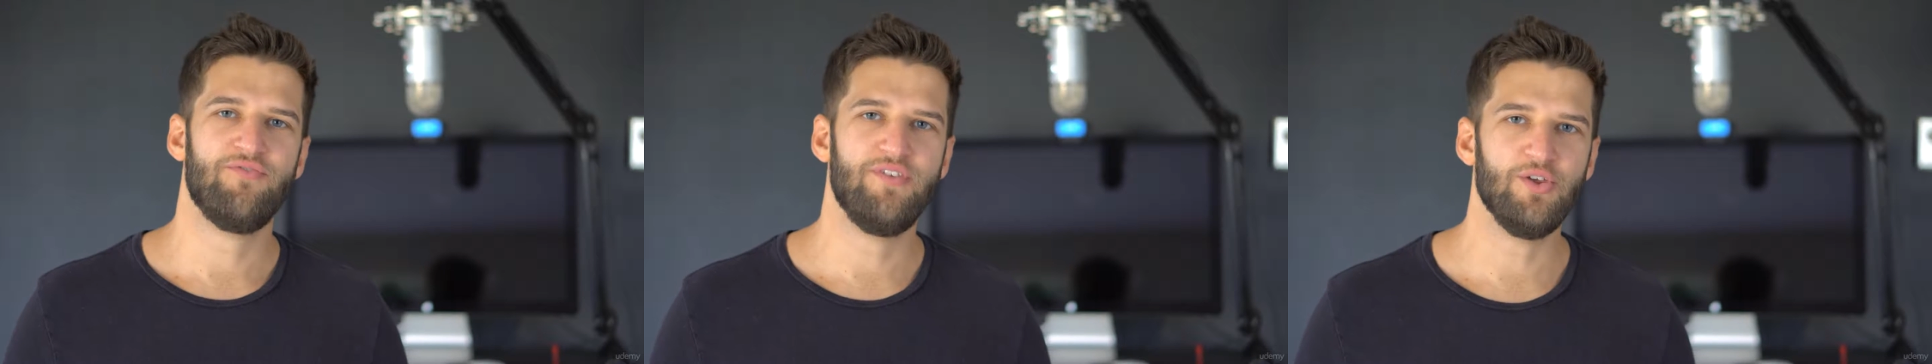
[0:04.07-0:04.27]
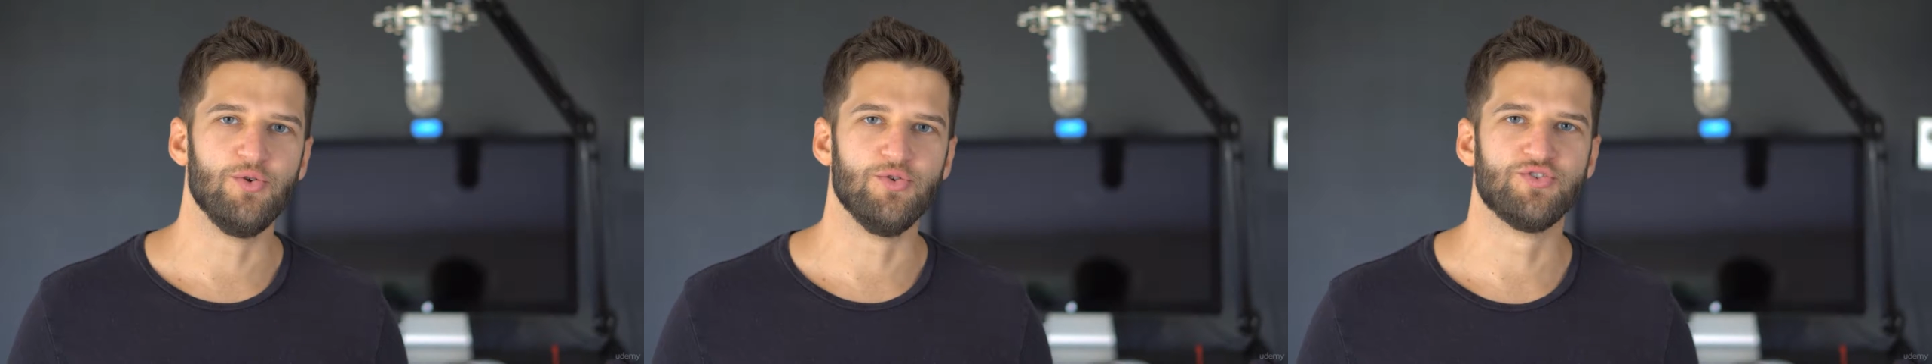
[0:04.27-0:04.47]

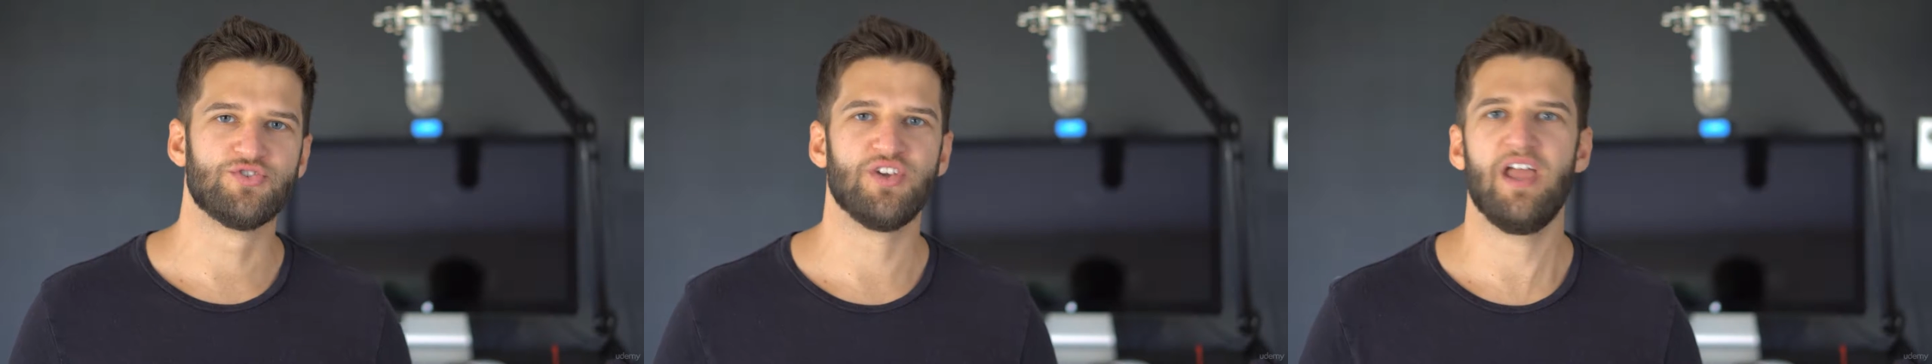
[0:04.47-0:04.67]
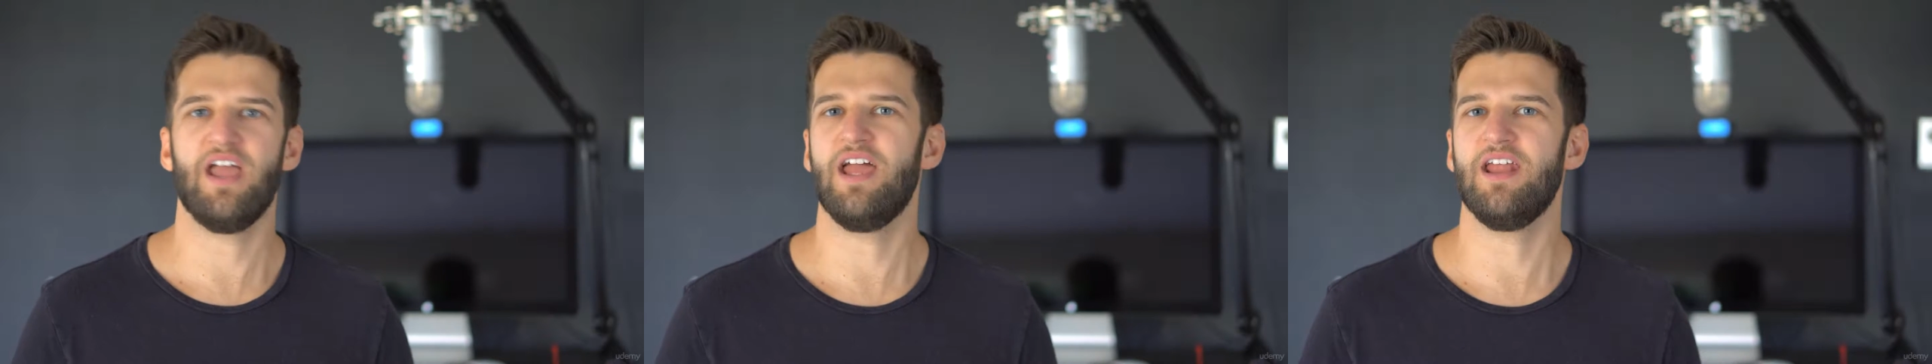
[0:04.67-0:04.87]

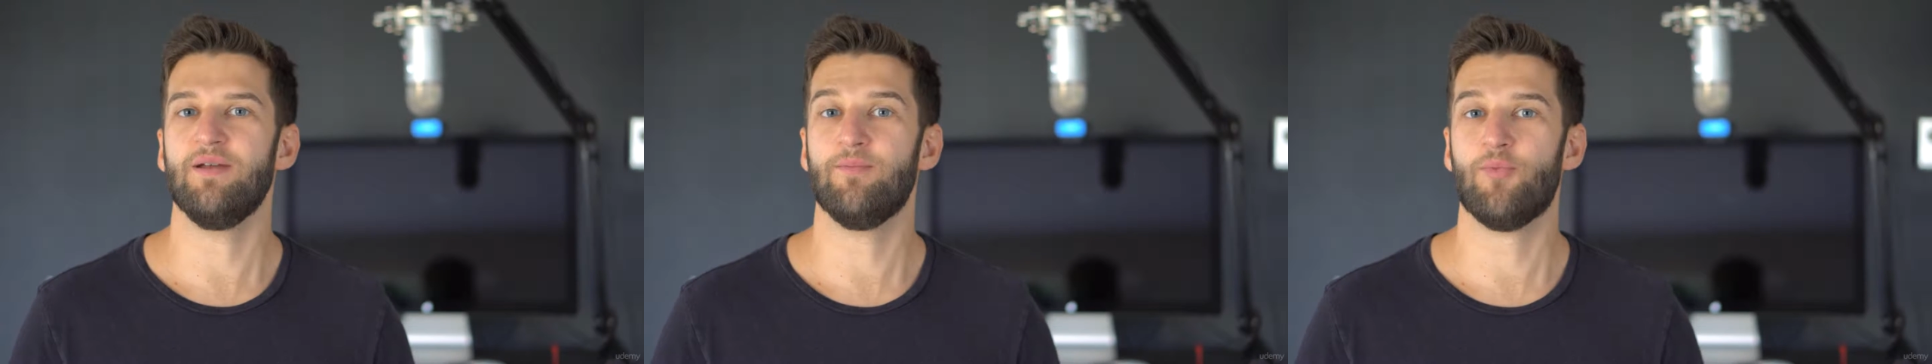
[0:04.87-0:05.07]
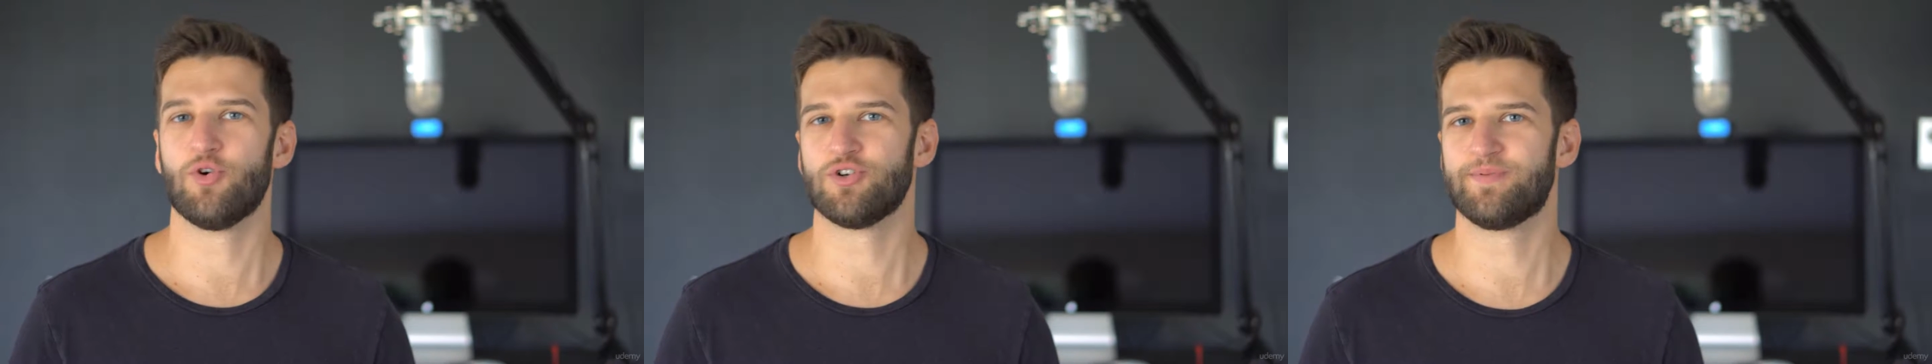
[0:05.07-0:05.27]
Views,
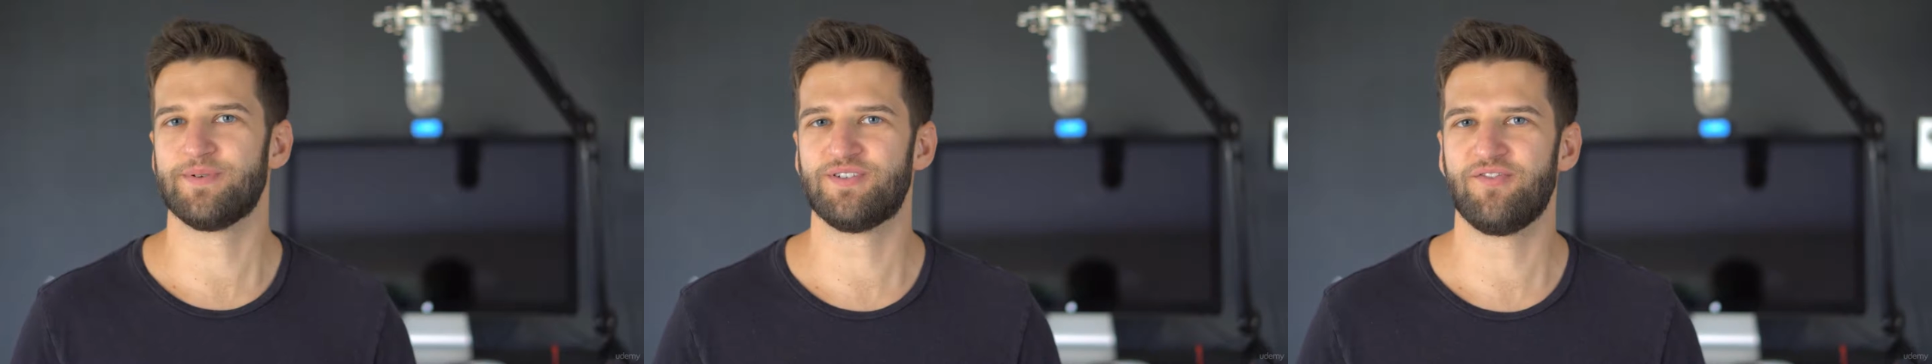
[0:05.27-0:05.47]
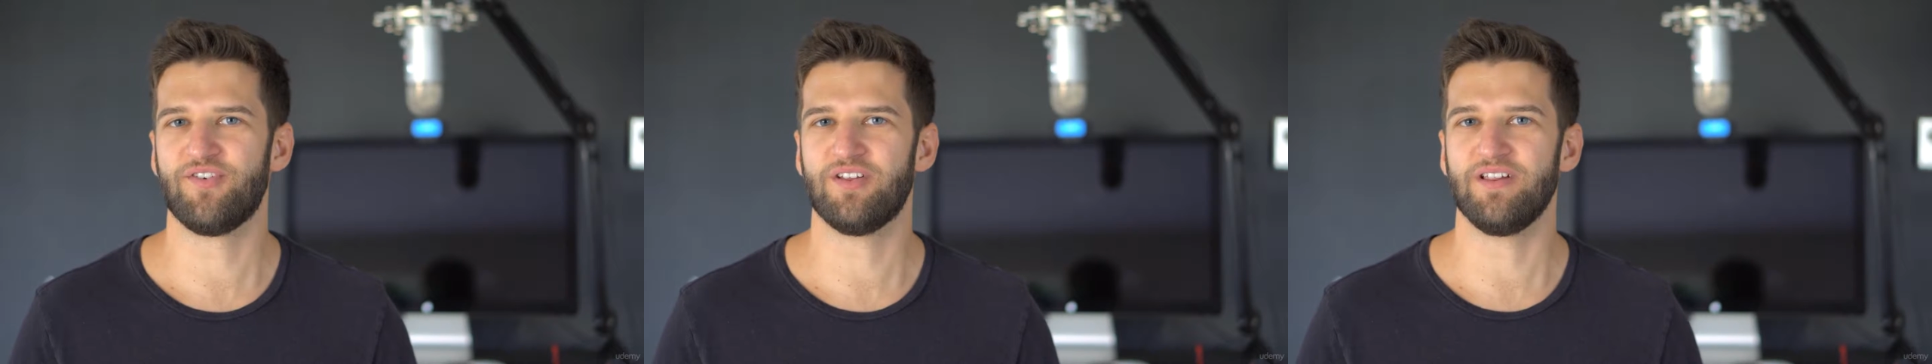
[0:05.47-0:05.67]
and more
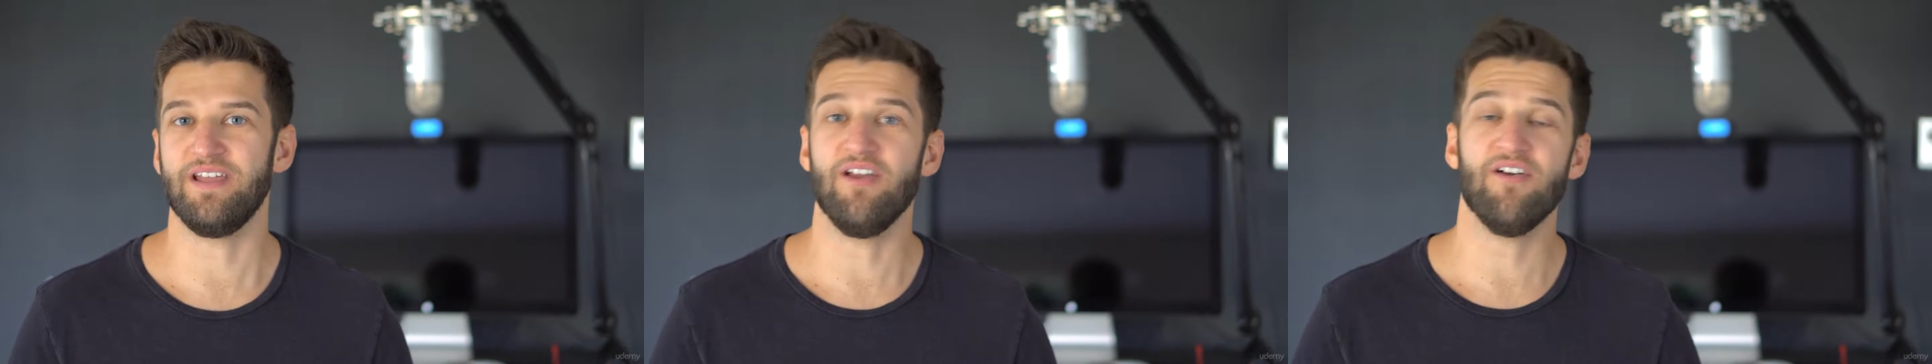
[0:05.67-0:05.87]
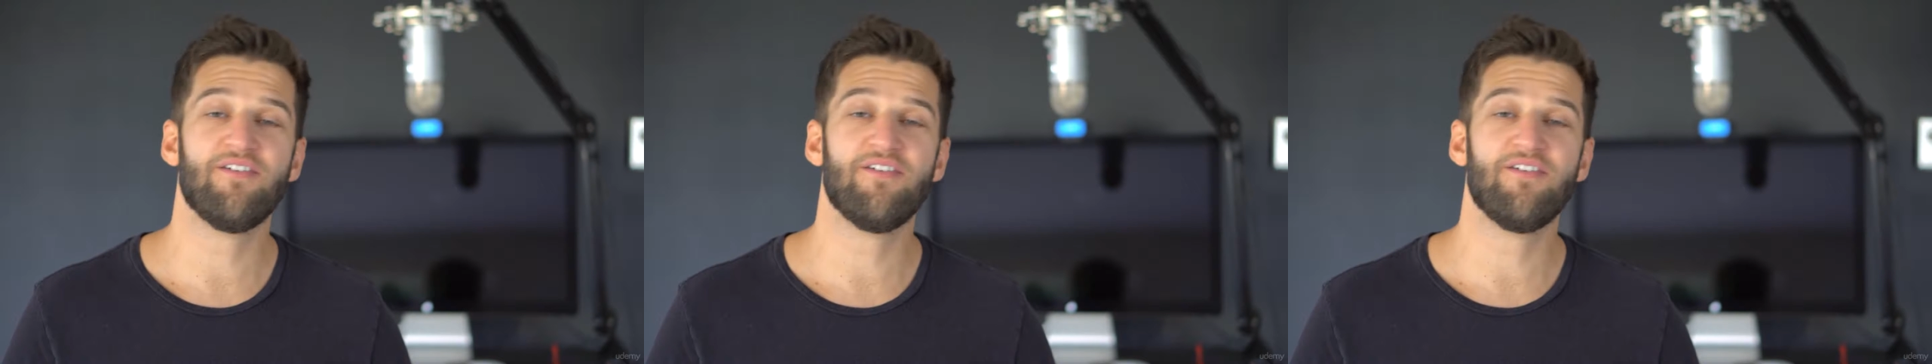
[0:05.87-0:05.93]
specifically